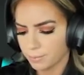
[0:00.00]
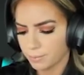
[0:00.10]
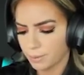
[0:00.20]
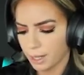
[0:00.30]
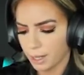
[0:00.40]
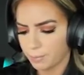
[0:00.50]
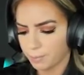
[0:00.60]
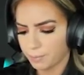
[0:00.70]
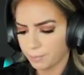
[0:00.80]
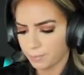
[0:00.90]
Okay.
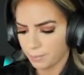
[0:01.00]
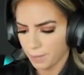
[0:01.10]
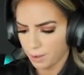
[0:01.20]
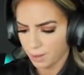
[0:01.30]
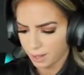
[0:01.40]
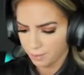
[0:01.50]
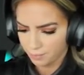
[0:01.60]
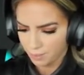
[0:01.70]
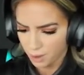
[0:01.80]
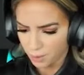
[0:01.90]
Okay.
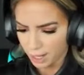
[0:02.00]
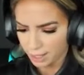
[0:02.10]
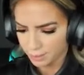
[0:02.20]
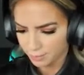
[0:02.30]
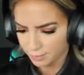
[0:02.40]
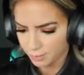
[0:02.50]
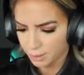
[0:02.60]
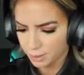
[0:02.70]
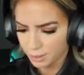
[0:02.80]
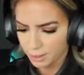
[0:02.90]
Oh yes.
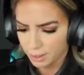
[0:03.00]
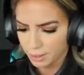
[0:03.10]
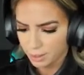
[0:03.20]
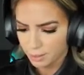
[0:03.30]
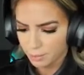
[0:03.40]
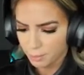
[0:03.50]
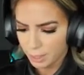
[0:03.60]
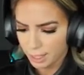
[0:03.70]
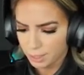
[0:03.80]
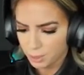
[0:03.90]
But I
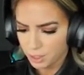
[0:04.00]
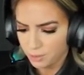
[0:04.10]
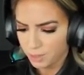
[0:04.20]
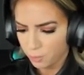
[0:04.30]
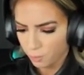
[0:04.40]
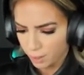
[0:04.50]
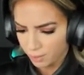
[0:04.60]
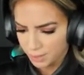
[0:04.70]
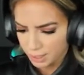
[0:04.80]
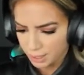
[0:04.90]
guess once you've done one
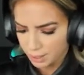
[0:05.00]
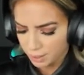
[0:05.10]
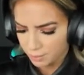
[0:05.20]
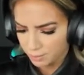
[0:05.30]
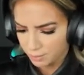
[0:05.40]
of these little